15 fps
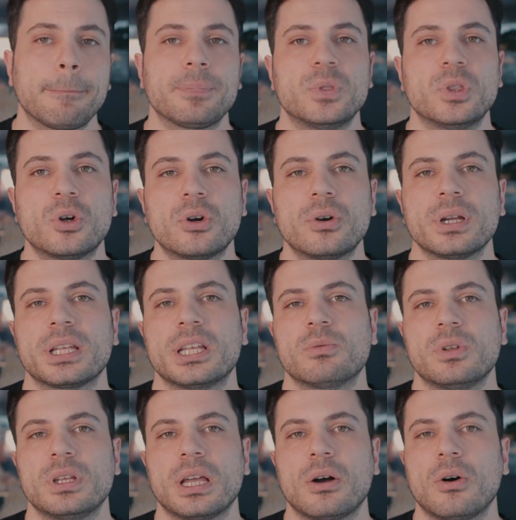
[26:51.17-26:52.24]
nor can
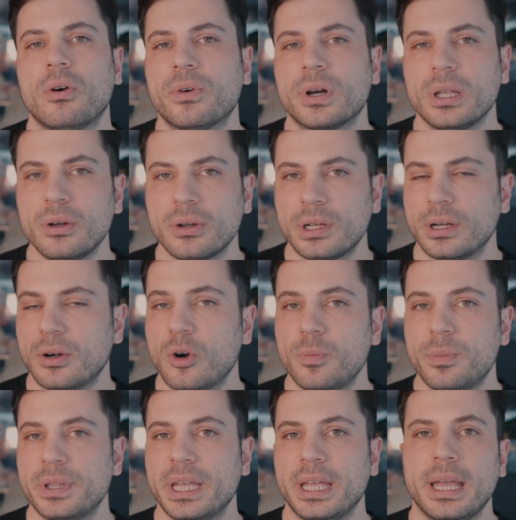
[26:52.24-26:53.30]
we overlook
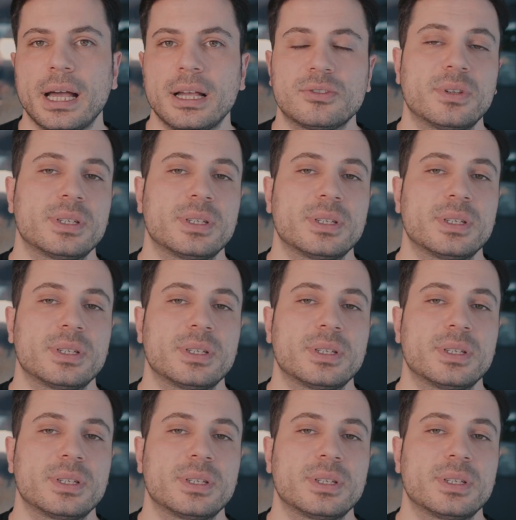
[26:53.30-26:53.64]
OpenAI's